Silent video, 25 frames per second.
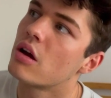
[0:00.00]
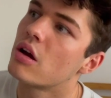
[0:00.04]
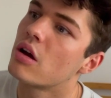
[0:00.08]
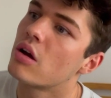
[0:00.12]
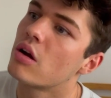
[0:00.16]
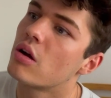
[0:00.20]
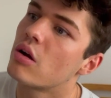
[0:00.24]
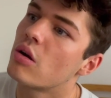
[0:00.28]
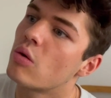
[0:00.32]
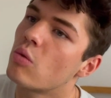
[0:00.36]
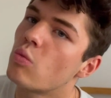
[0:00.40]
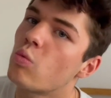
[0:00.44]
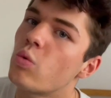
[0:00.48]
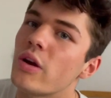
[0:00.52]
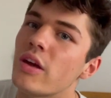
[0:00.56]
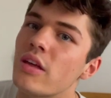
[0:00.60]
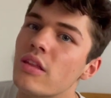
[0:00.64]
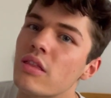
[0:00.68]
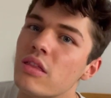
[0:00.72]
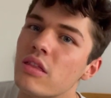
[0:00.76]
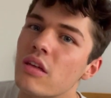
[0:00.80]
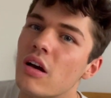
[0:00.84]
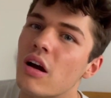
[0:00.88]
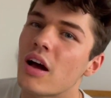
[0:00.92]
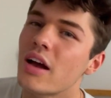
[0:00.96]

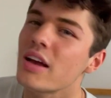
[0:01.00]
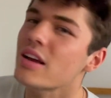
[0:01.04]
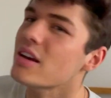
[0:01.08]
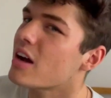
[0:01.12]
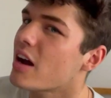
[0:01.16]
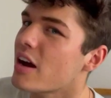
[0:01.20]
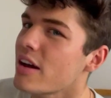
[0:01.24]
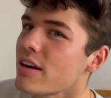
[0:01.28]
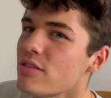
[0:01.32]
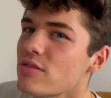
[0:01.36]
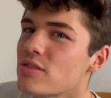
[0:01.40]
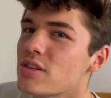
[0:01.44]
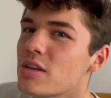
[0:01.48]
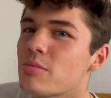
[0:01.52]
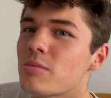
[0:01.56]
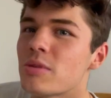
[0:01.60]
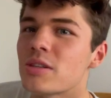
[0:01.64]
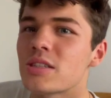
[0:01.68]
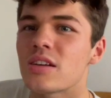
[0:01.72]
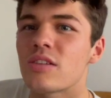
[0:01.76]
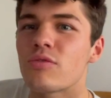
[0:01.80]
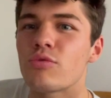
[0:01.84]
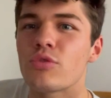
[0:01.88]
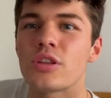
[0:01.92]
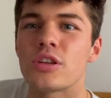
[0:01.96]
I kind of see
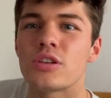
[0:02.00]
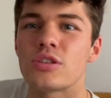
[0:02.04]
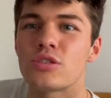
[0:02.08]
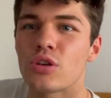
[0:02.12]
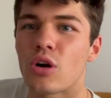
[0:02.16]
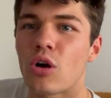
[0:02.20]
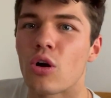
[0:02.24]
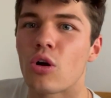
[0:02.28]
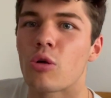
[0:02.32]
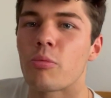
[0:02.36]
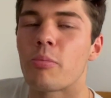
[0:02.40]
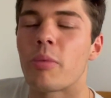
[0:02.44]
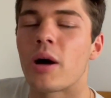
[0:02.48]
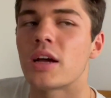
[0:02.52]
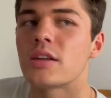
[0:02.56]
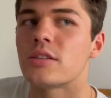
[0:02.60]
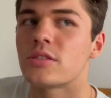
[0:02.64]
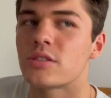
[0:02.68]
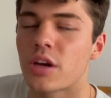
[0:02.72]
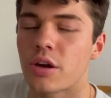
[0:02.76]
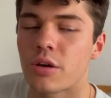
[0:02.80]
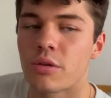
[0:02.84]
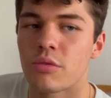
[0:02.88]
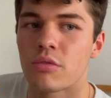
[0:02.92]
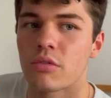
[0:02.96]
myself with a dog, but I
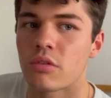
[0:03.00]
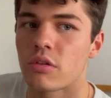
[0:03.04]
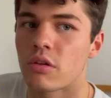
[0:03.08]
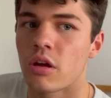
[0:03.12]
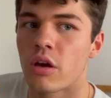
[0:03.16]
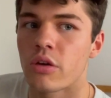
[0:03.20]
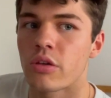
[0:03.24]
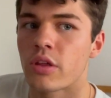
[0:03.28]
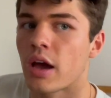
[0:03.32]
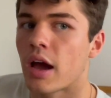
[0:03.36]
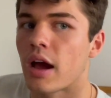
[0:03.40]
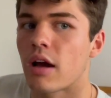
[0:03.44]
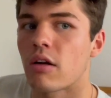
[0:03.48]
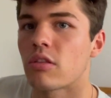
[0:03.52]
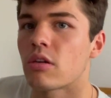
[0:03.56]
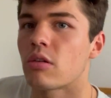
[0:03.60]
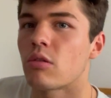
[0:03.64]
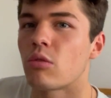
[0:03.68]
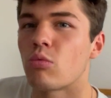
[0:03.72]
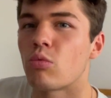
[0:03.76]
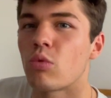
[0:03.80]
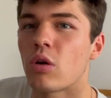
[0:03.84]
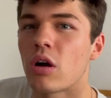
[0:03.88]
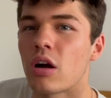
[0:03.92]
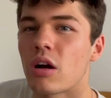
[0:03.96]
don't know how that will
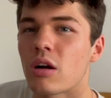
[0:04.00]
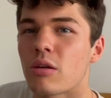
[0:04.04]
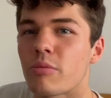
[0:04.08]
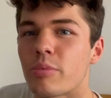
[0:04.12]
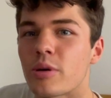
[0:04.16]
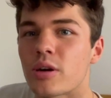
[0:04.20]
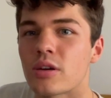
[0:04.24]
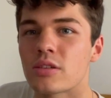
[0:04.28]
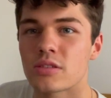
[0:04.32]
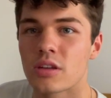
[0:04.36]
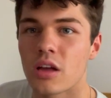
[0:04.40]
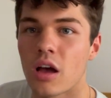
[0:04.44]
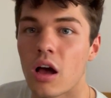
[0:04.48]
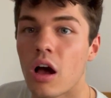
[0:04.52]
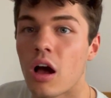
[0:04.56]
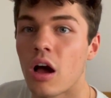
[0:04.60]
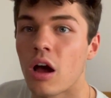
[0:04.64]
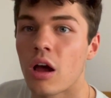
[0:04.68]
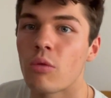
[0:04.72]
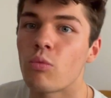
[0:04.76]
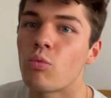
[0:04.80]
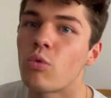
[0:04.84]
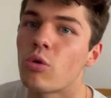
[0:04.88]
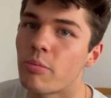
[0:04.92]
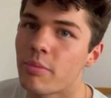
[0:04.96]
work, because I
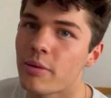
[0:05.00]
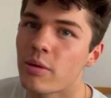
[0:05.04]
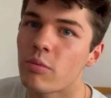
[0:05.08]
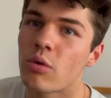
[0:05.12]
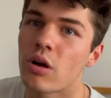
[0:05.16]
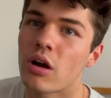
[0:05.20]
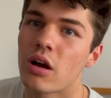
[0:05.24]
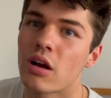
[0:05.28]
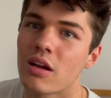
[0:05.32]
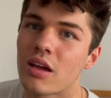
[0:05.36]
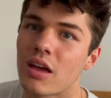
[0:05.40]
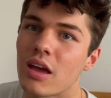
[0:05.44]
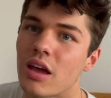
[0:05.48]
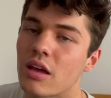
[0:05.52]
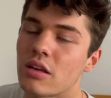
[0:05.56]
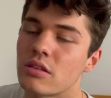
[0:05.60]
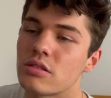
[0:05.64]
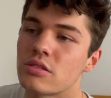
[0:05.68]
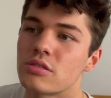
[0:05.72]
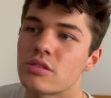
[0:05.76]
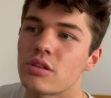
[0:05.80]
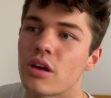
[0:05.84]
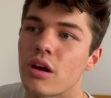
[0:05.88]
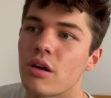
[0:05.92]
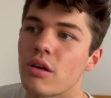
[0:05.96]
will be working,
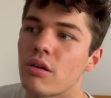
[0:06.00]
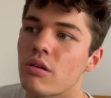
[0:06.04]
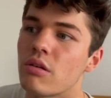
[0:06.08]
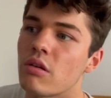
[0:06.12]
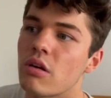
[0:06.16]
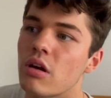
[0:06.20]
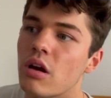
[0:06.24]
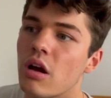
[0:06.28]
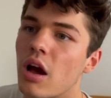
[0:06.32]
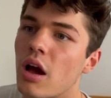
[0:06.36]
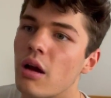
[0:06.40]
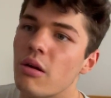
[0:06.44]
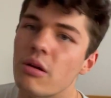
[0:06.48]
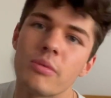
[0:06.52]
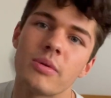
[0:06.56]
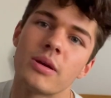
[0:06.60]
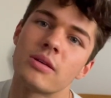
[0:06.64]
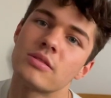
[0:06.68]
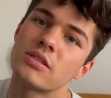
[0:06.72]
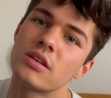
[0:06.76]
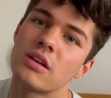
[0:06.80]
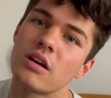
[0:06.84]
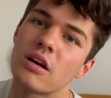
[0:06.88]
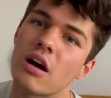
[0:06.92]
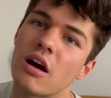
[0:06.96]
so I won't be able
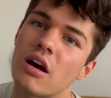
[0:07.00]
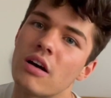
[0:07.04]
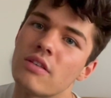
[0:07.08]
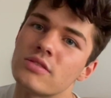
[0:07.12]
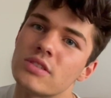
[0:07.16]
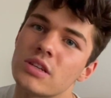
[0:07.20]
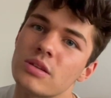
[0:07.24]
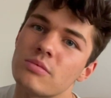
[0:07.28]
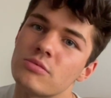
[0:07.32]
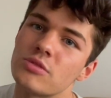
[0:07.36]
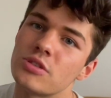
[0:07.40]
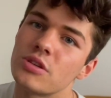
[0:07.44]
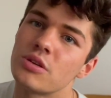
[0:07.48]
to look after him too